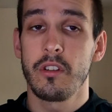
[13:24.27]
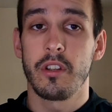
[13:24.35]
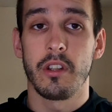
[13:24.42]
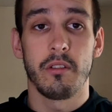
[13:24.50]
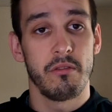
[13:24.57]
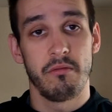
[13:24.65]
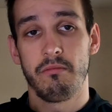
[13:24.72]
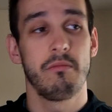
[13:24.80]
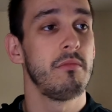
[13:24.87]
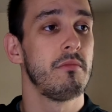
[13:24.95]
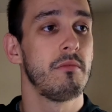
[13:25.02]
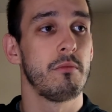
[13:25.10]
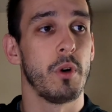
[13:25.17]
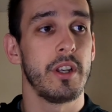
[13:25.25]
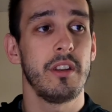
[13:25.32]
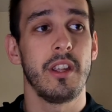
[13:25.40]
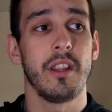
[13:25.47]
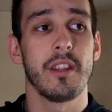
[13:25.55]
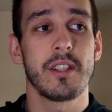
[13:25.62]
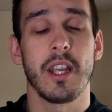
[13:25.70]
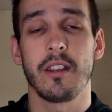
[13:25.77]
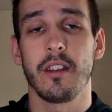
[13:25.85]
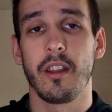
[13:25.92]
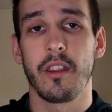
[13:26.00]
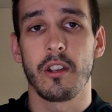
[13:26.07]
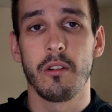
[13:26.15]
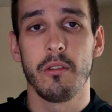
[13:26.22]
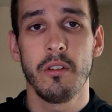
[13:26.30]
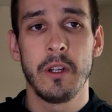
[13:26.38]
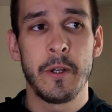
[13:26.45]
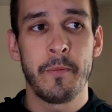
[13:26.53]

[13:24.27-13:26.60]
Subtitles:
to, 1, either set another goal,